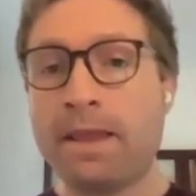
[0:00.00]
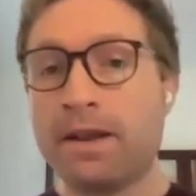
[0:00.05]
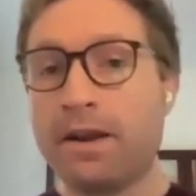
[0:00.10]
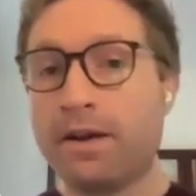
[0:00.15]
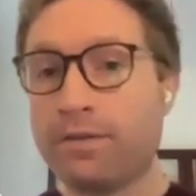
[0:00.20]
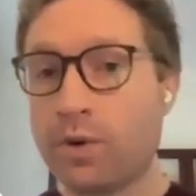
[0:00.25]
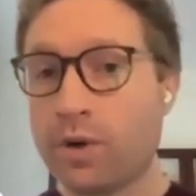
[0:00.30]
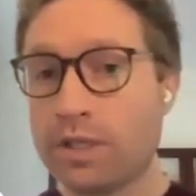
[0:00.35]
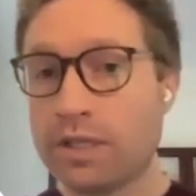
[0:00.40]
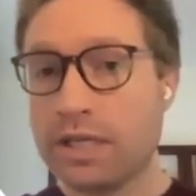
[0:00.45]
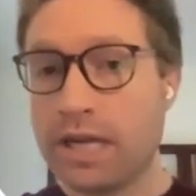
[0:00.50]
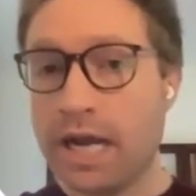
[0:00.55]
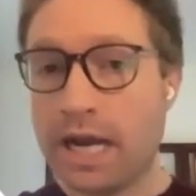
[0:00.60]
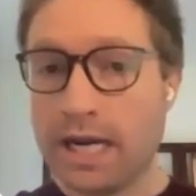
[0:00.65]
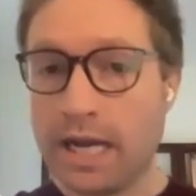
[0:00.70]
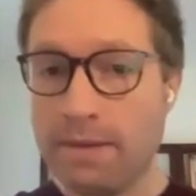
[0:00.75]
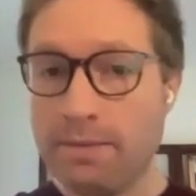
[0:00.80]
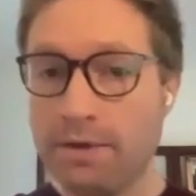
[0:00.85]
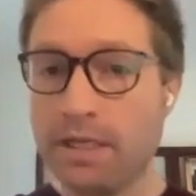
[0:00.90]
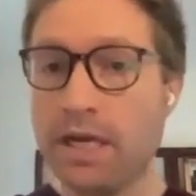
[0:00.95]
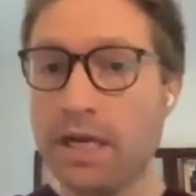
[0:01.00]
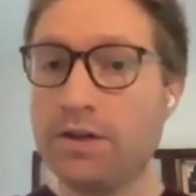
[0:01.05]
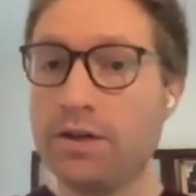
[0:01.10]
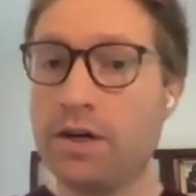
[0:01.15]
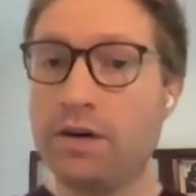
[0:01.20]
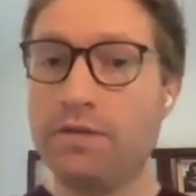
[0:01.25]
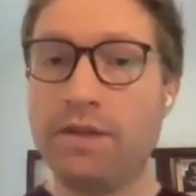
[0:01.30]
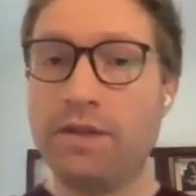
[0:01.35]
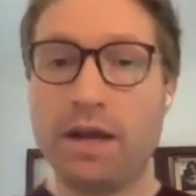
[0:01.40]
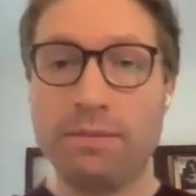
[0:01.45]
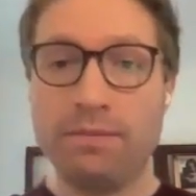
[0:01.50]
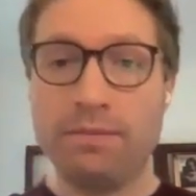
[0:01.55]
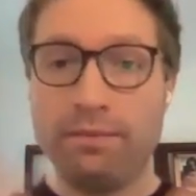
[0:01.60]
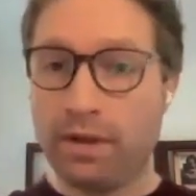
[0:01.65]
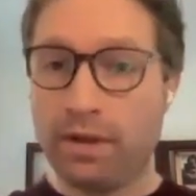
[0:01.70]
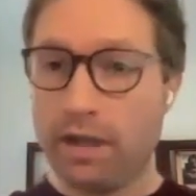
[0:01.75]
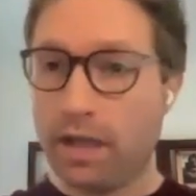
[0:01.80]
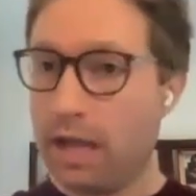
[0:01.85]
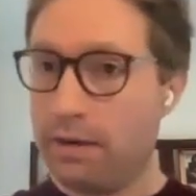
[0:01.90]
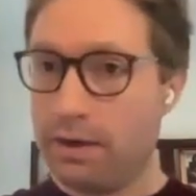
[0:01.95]
Of course, the dynamic nature of them,
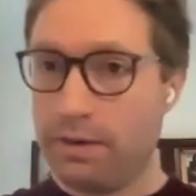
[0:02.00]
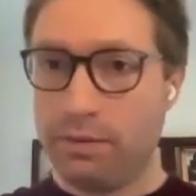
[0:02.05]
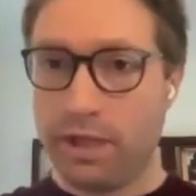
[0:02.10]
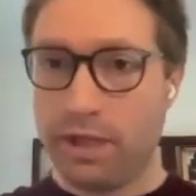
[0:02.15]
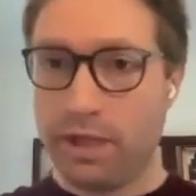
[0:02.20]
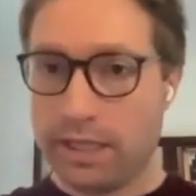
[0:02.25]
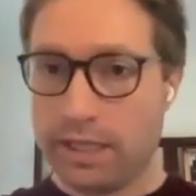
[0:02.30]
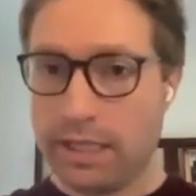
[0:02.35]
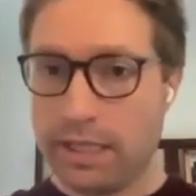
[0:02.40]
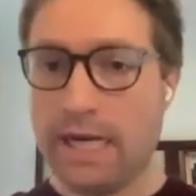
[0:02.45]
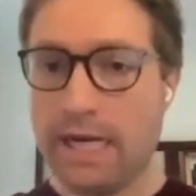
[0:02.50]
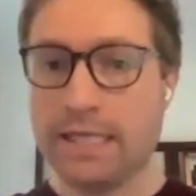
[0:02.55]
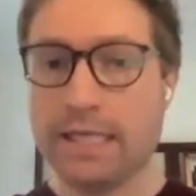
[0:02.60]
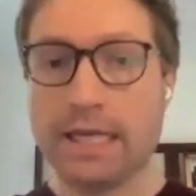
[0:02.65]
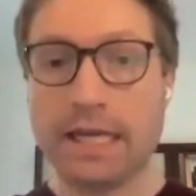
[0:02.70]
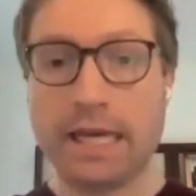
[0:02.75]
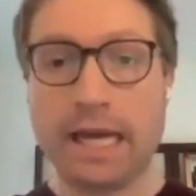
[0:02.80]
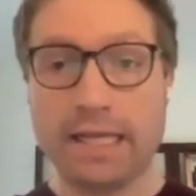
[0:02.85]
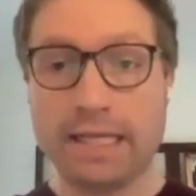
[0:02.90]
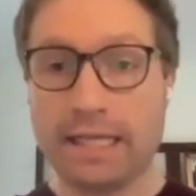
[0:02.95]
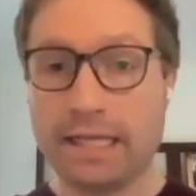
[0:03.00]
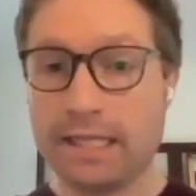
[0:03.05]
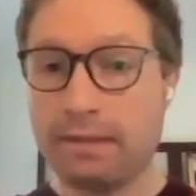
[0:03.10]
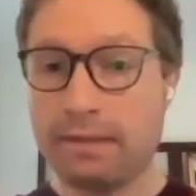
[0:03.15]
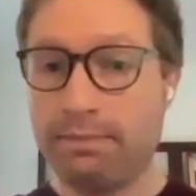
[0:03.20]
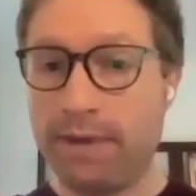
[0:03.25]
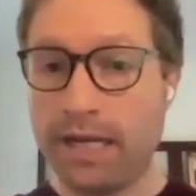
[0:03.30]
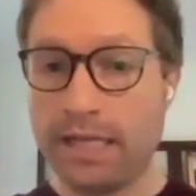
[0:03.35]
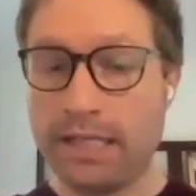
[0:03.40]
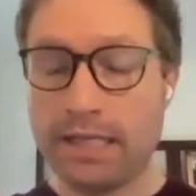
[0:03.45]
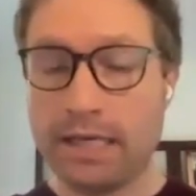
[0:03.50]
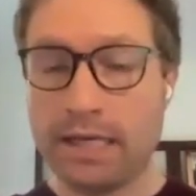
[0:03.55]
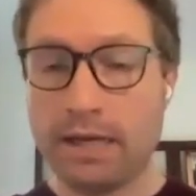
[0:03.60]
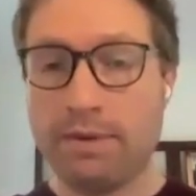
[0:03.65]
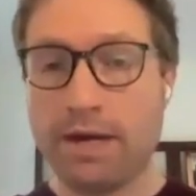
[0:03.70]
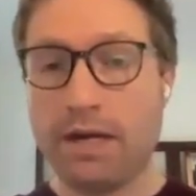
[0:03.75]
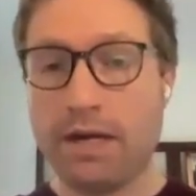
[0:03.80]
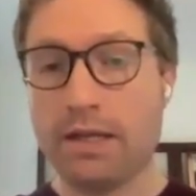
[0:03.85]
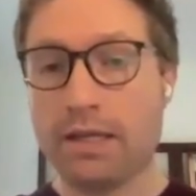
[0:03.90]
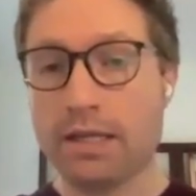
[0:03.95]
it really as high as it gets. That's the best thing
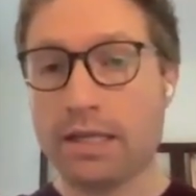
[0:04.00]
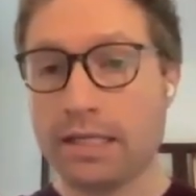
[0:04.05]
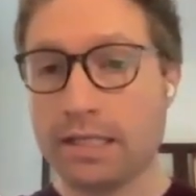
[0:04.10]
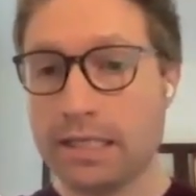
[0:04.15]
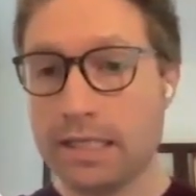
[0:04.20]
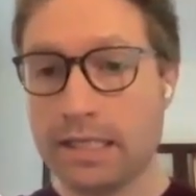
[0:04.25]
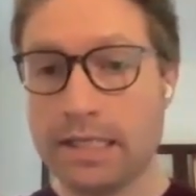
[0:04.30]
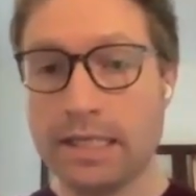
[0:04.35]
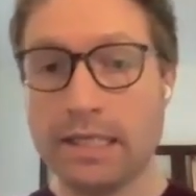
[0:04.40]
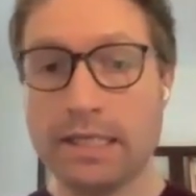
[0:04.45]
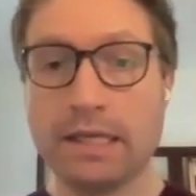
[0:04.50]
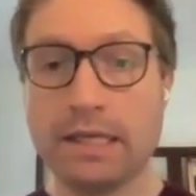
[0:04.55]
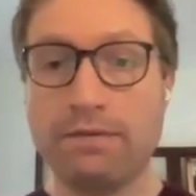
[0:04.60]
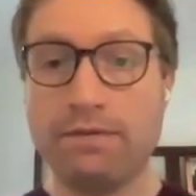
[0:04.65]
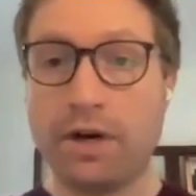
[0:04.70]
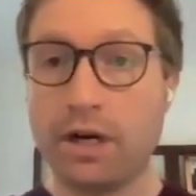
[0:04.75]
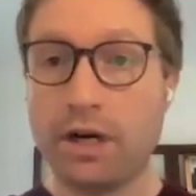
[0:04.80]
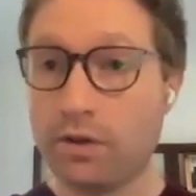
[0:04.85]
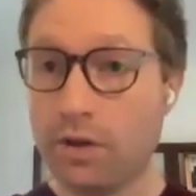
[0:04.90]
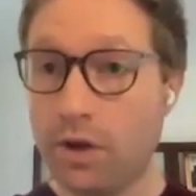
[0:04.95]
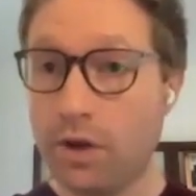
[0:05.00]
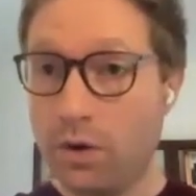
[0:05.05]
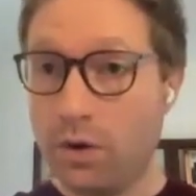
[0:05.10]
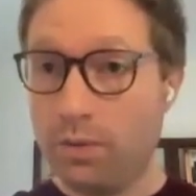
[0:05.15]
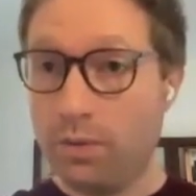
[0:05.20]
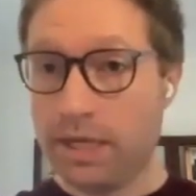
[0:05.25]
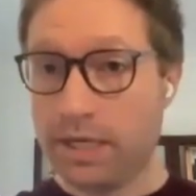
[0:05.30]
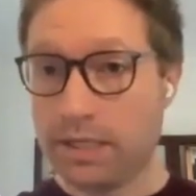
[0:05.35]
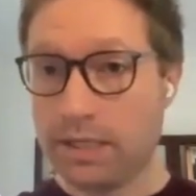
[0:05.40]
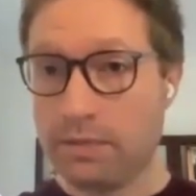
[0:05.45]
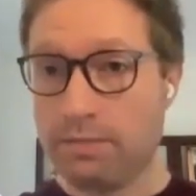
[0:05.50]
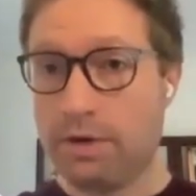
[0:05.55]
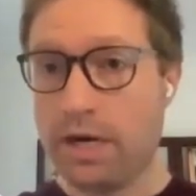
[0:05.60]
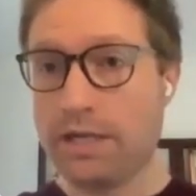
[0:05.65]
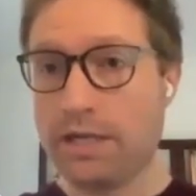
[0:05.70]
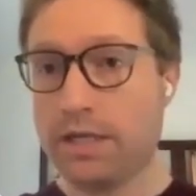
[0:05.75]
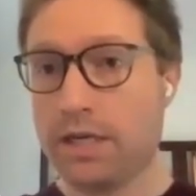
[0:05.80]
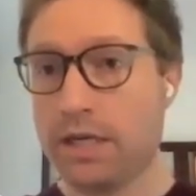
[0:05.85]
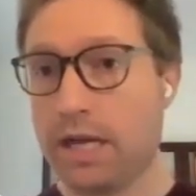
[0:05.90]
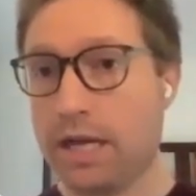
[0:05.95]
about it. The consistency, very low because of the
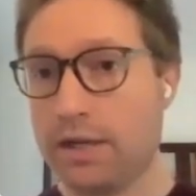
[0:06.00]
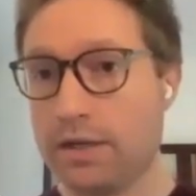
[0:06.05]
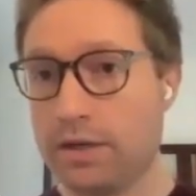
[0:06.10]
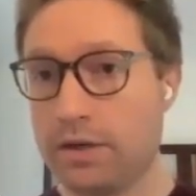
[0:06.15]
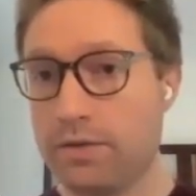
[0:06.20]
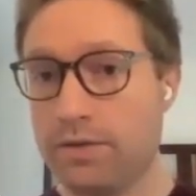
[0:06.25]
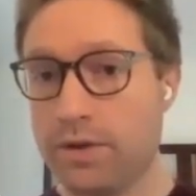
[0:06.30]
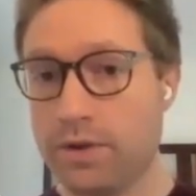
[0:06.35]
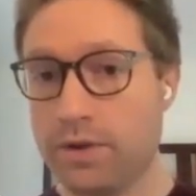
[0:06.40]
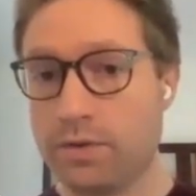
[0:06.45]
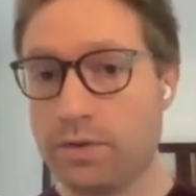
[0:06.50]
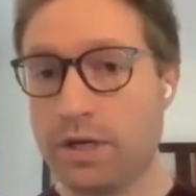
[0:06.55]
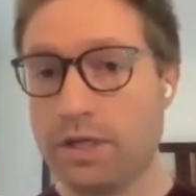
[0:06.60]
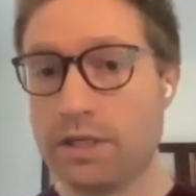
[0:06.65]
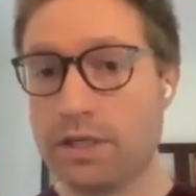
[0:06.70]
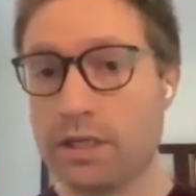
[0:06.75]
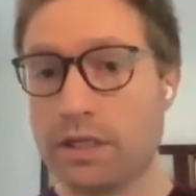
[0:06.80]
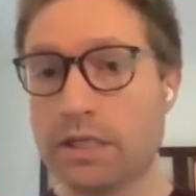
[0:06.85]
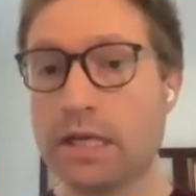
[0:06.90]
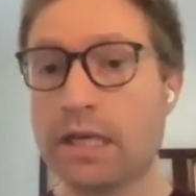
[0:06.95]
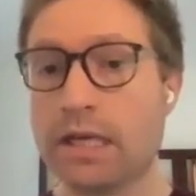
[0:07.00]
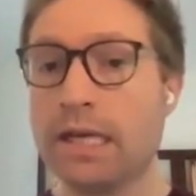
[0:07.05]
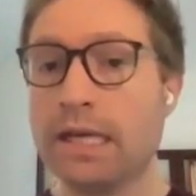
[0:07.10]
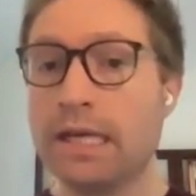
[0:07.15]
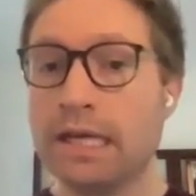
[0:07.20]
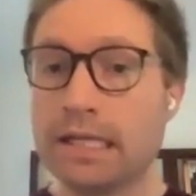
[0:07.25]
branching nature of those questions.